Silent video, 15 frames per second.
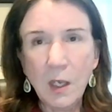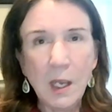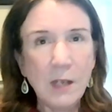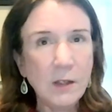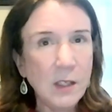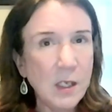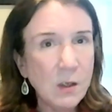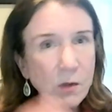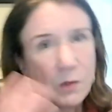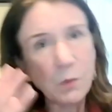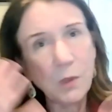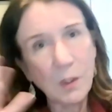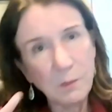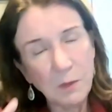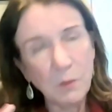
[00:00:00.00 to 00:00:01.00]
and here's
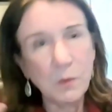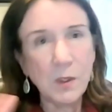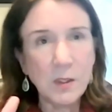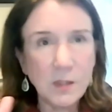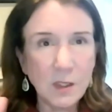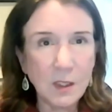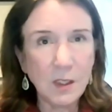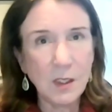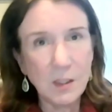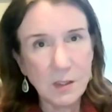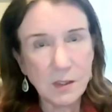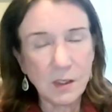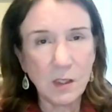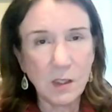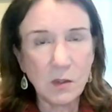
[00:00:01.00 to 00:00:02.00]
what I mean when I say
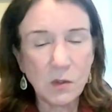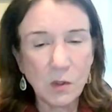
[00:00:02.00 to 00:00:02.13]
insight.